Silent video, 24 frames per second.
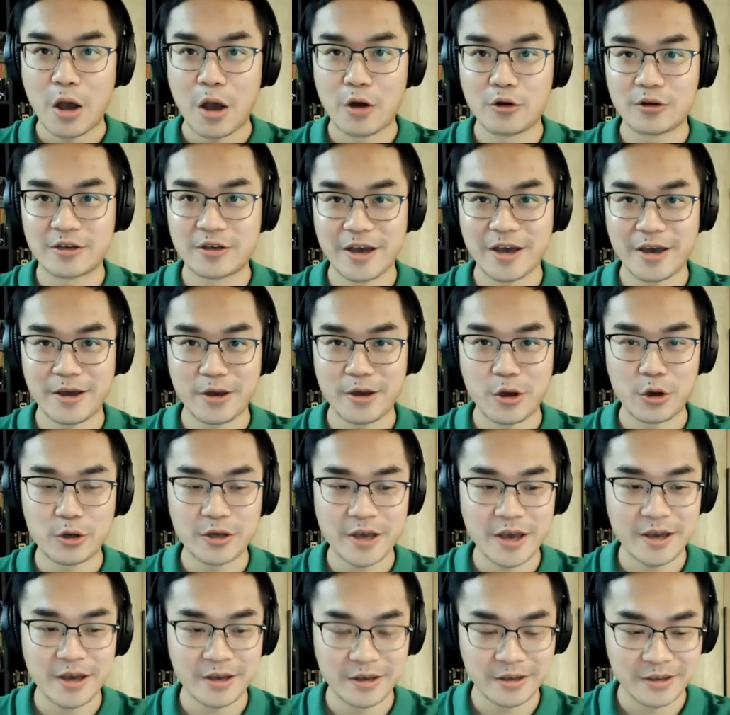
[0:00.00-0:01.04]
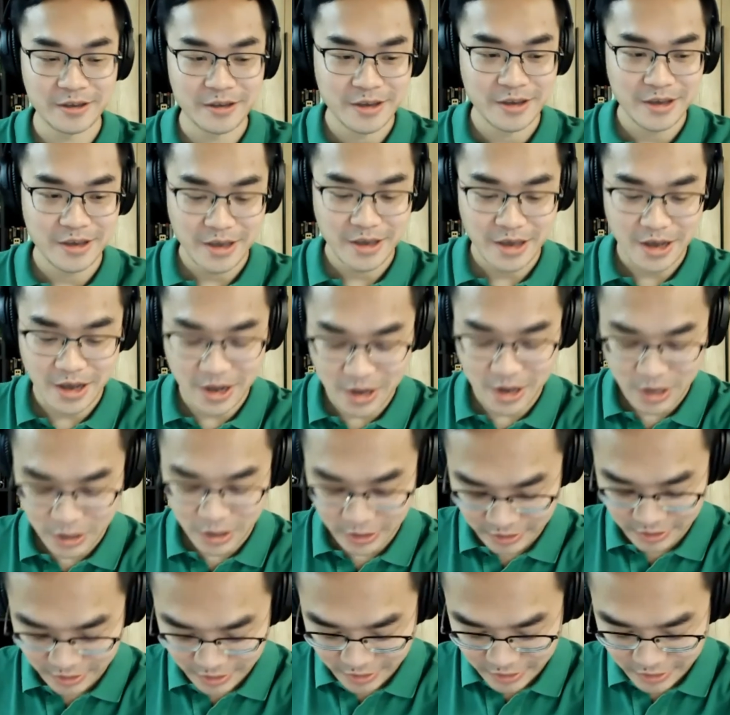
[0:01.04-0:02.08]
okay, okay, uh,
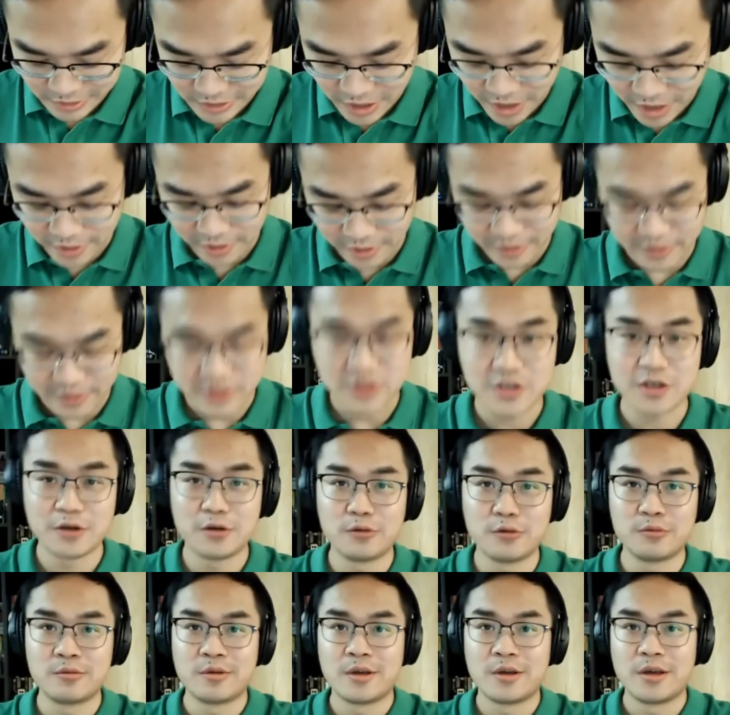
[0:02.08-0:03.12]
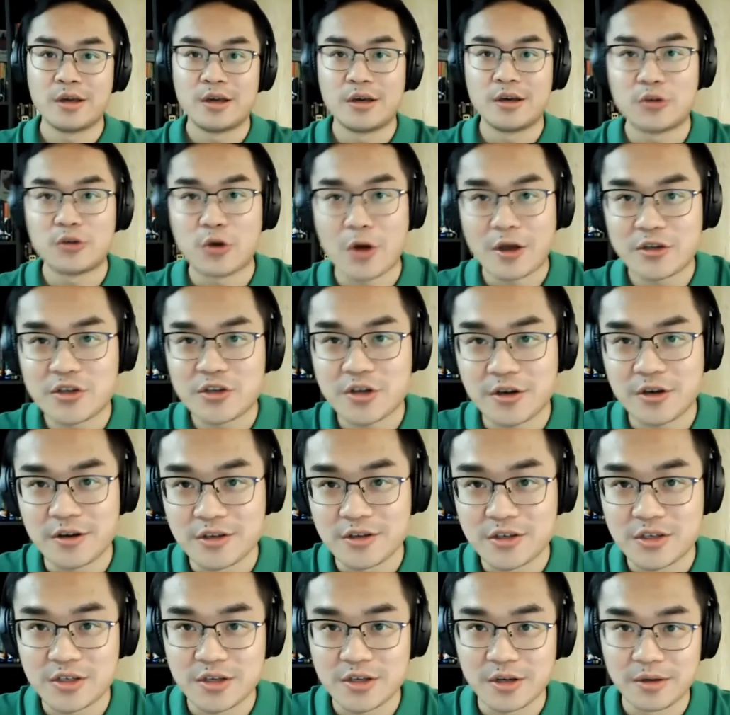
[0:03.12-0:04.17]
get it. So your answer
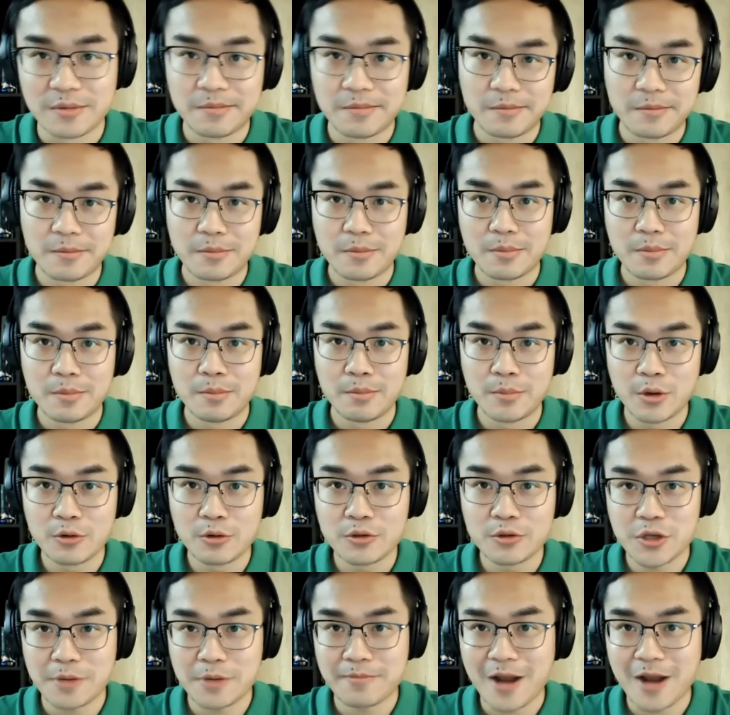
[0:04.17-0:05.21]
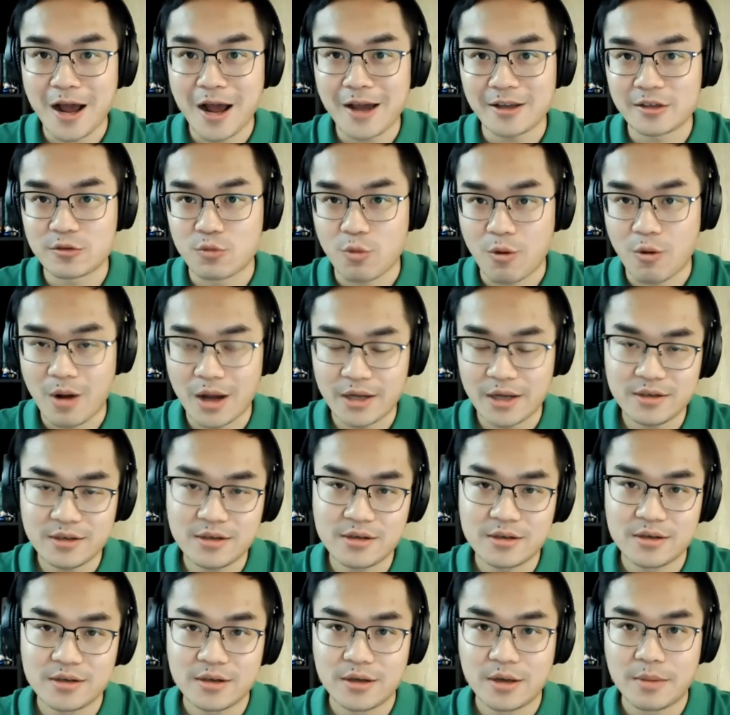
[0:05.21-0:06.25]
is uh, museum night, right?
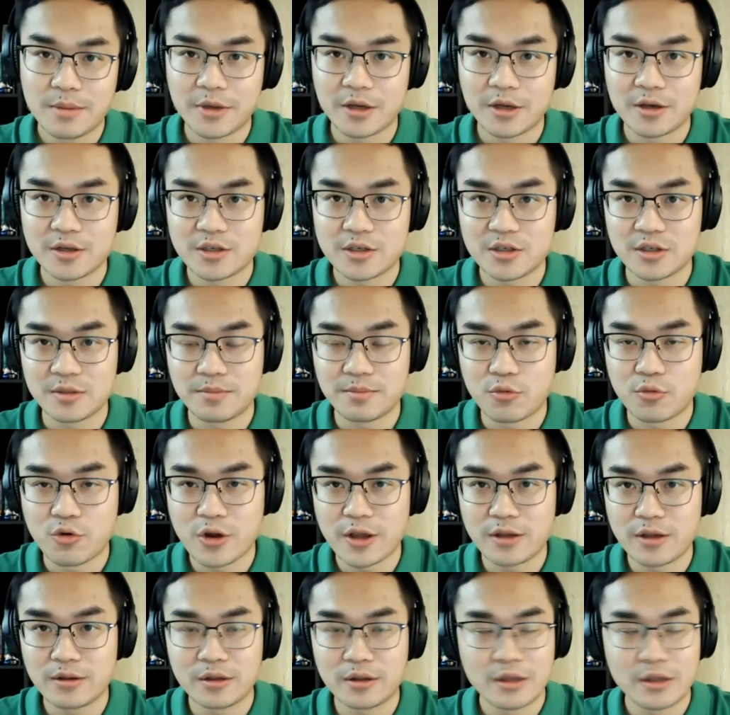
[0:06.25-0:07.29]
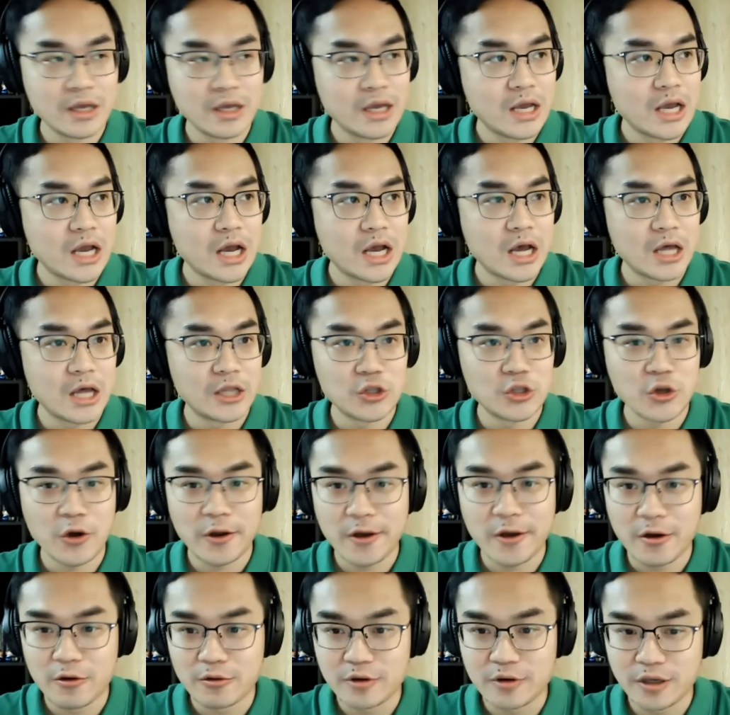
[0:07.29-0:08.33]
Because you bring not
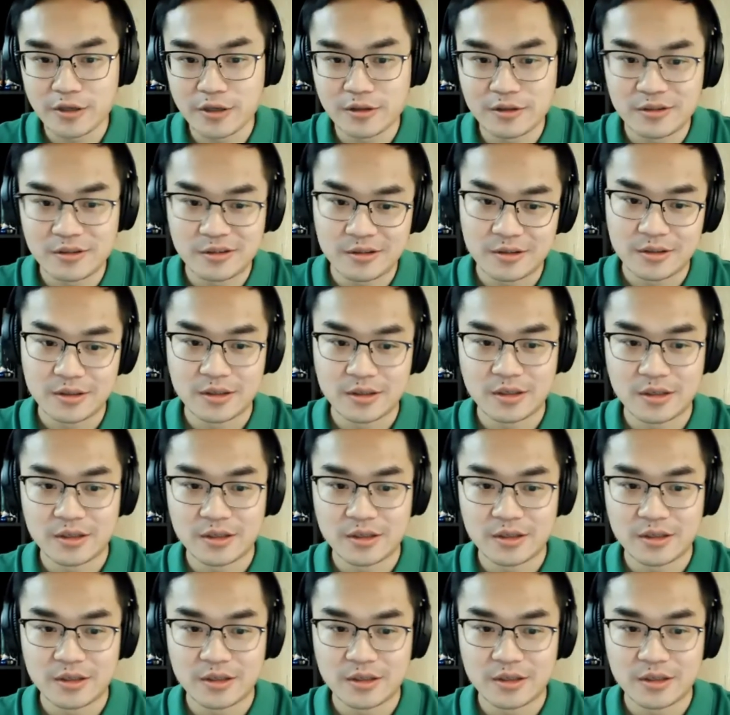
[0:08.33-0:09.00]
only